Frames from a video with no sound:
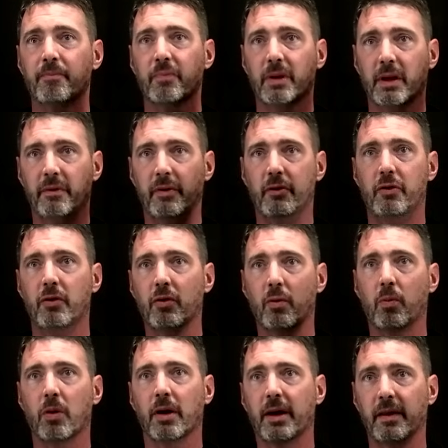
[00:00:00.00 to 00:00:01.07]
if you do the
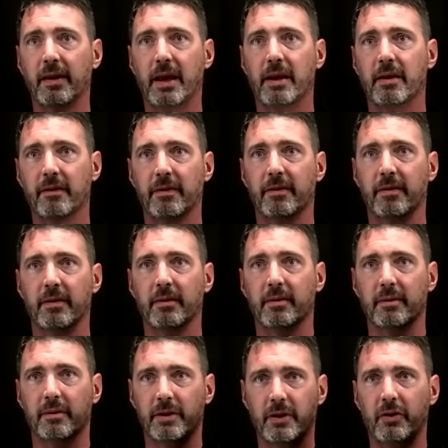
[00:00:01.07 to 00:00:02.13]
work at the end of,
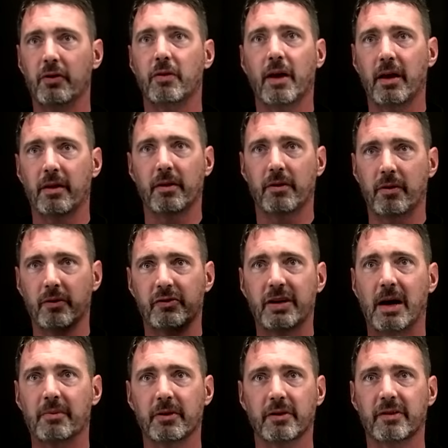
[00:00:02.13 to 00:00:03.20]
or you do those
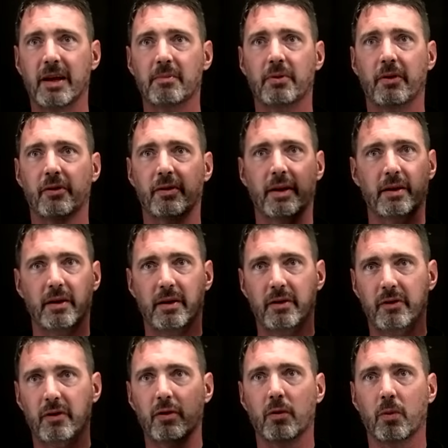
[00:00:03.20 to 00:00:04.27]
chapter examples and
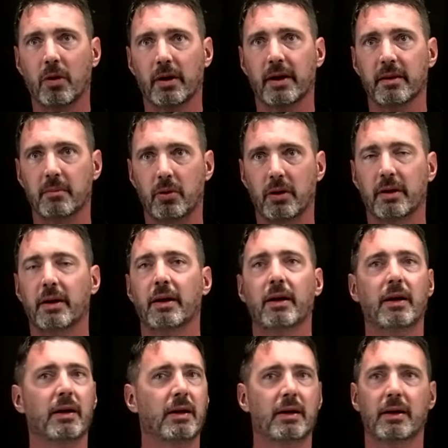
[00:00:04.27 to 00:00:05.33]
do the work in the book,
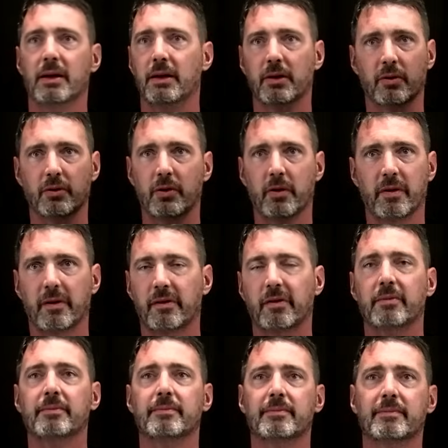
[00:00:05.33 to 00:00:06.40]
you'll know this.
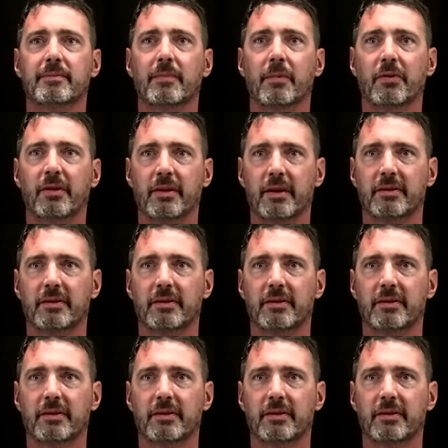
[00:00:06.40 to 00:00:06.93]
See you next